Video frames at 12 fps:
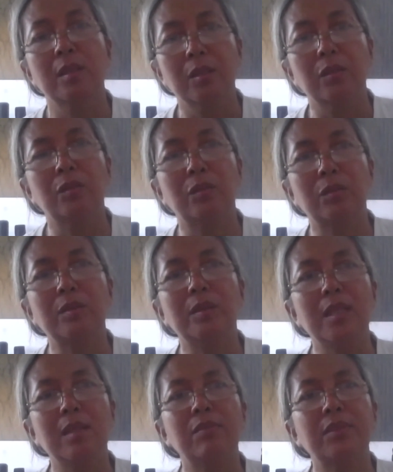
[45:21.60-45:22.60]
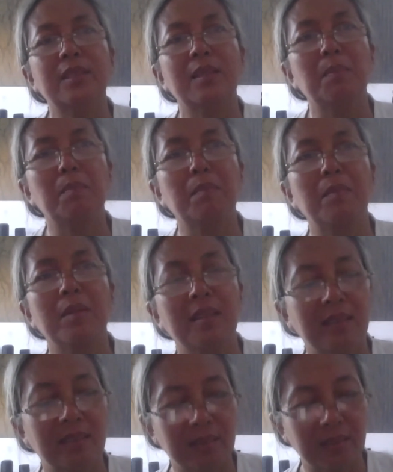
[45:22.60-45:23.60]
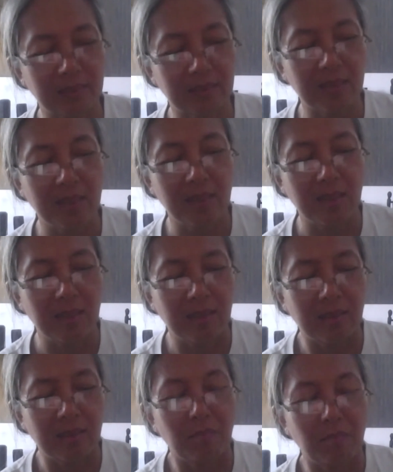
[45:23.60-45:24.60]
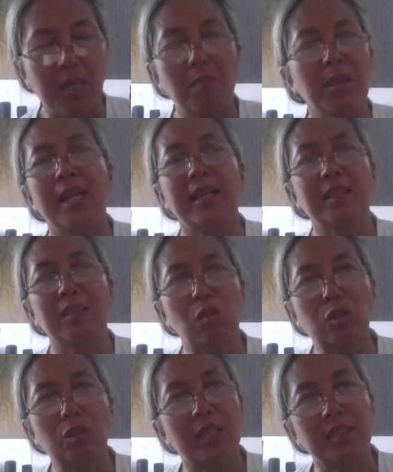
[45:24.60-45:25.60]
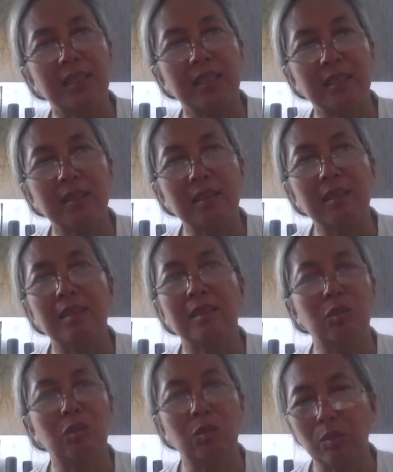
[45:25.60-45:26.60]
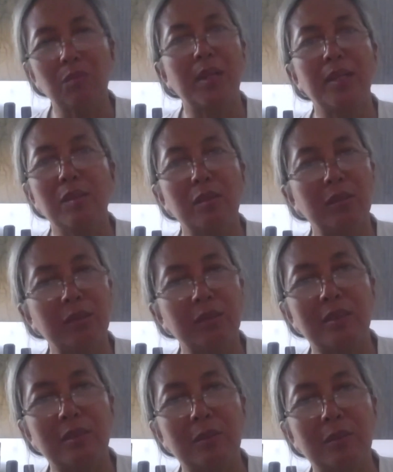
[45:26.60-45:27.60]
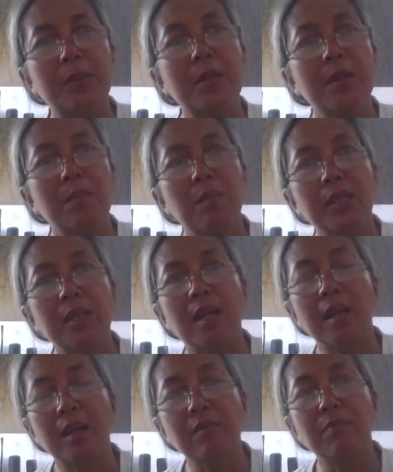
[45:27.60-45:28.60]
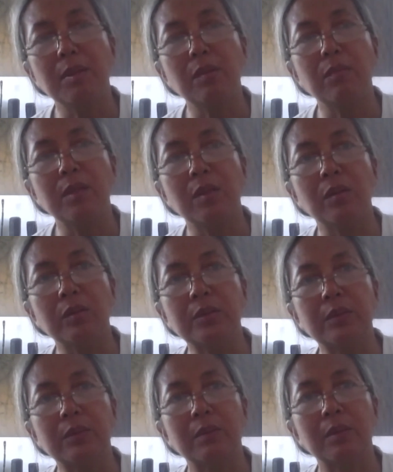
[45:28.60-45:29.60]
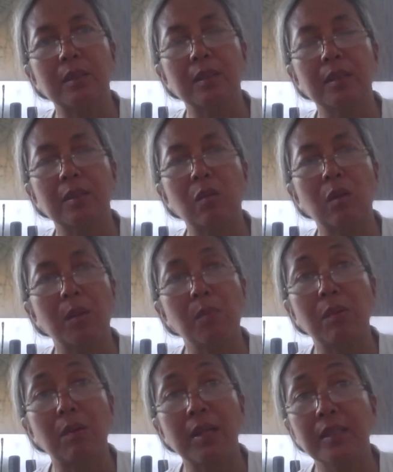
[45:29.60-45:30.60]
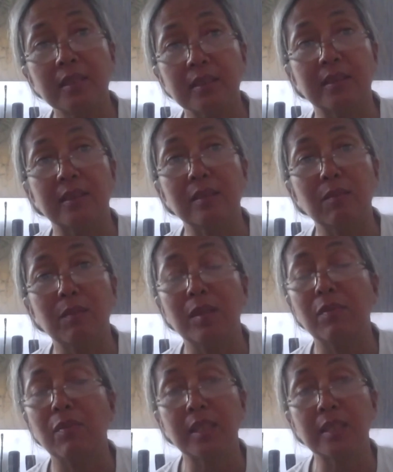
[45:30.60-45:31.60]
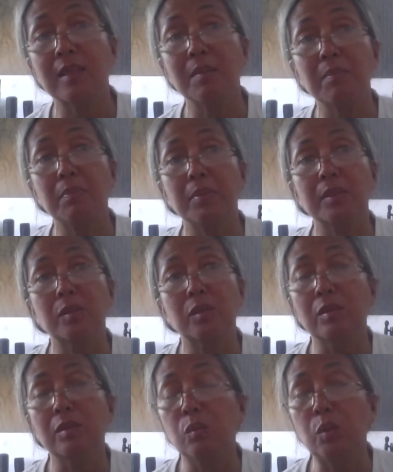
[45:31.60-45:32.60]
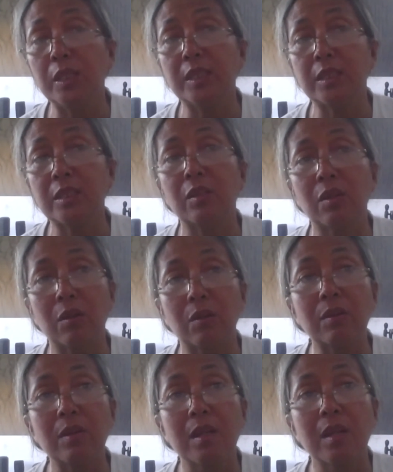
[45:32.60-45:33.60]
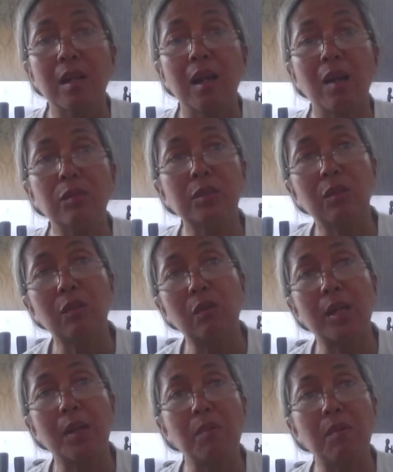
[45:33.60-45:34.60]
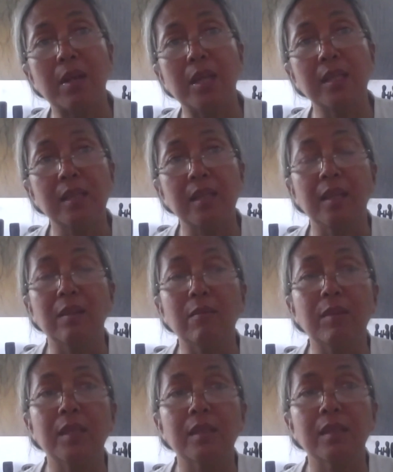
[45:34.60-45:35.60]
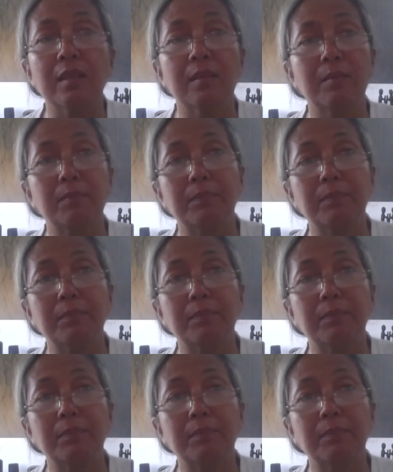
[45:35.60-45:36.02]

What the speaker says: should give some, becoming like a consultant. Sure, why not, But I have been doing also collaboration with, for example, 2 years ago, I was collaborating with a